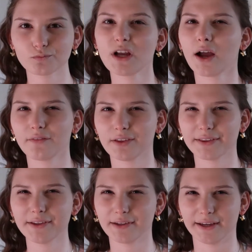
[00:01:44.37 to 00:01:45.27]
I feel
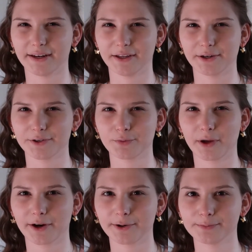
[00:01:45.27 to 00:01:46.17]
like the lighting here is
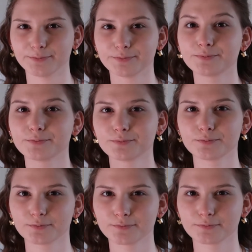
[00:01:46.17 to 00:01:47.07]
weird.
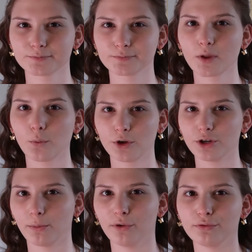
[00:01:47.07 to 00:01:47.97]
We
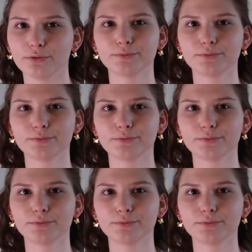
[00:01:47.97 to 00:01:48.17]
should move.